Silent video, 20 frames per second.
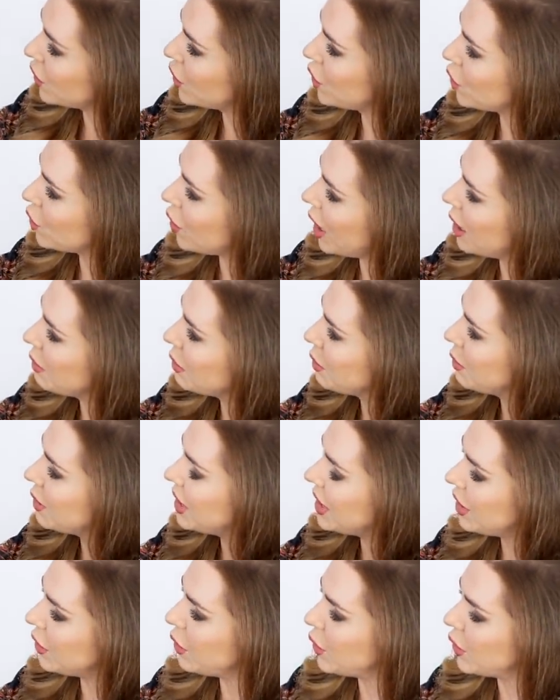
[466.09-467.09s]
striped
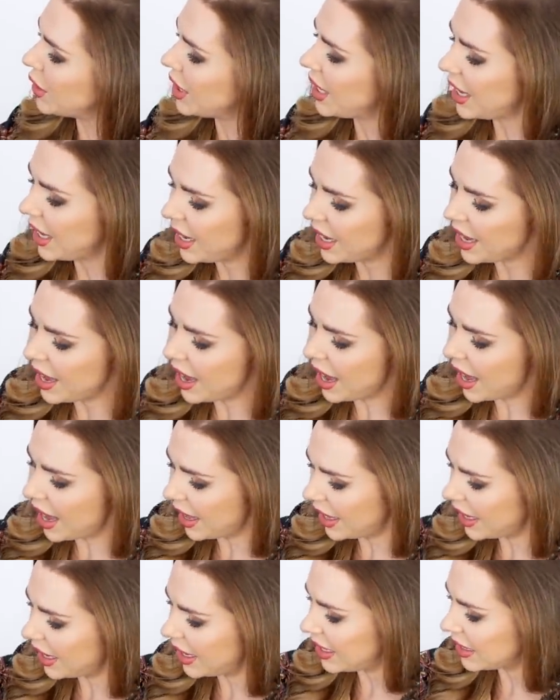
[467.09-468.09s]
material here,
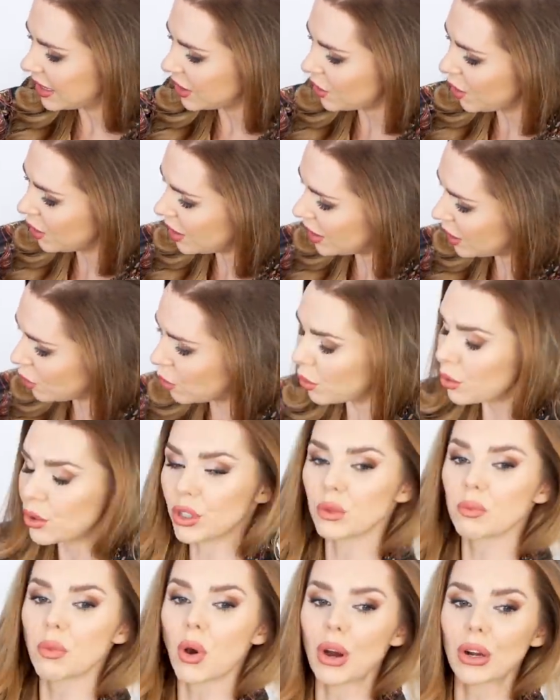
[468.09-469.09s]
and then it's got these
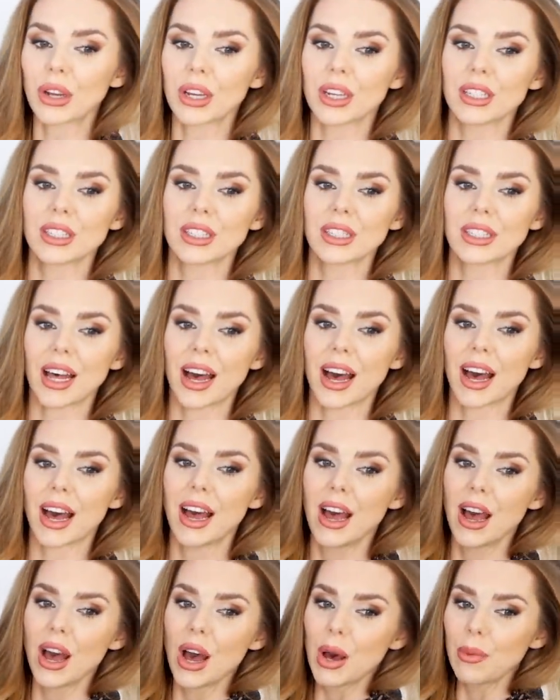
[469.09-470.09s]
gorgeous pockets
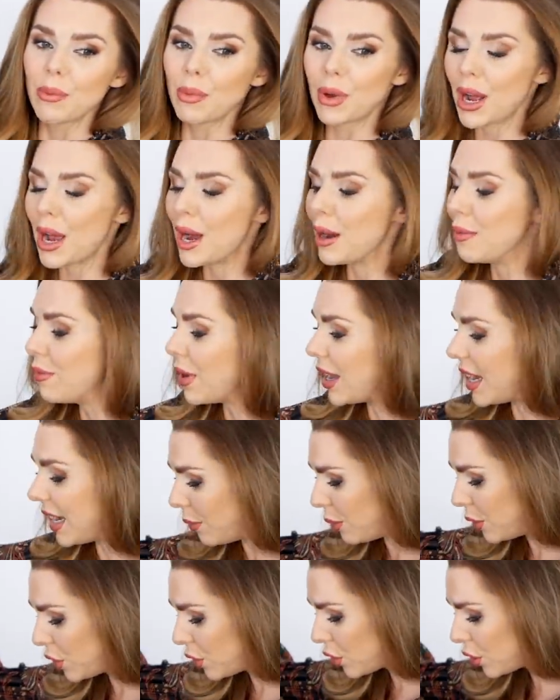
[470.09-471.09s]
there. But
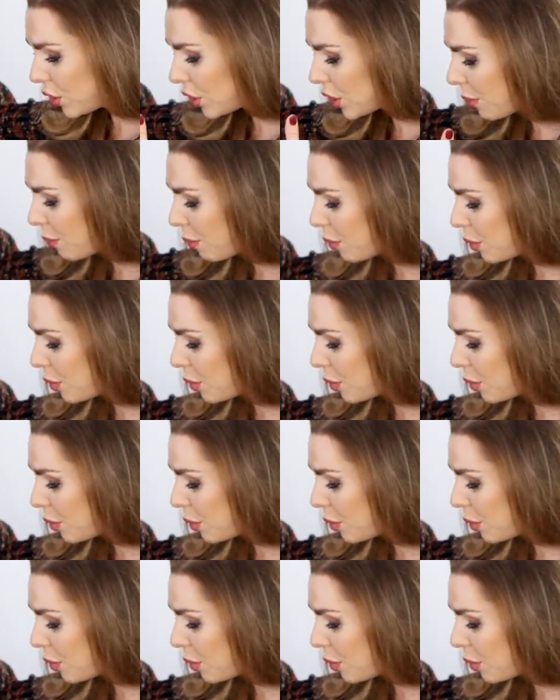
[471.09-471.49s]
it was just a